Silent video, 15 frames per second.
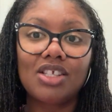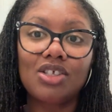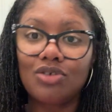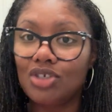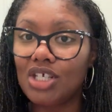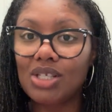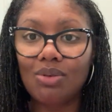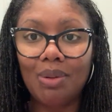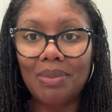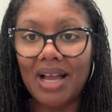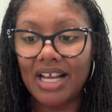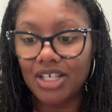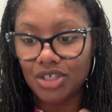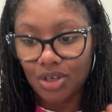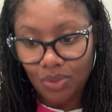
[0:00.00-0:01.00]
So just a
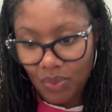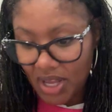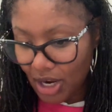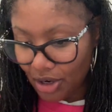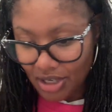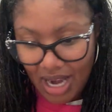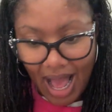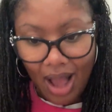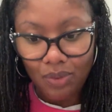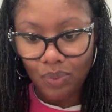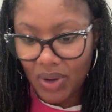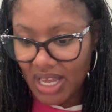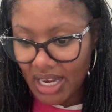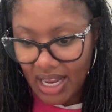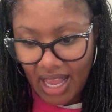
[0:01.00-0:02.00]
reminder, we are not
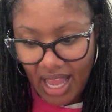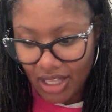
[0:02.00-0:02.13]
reading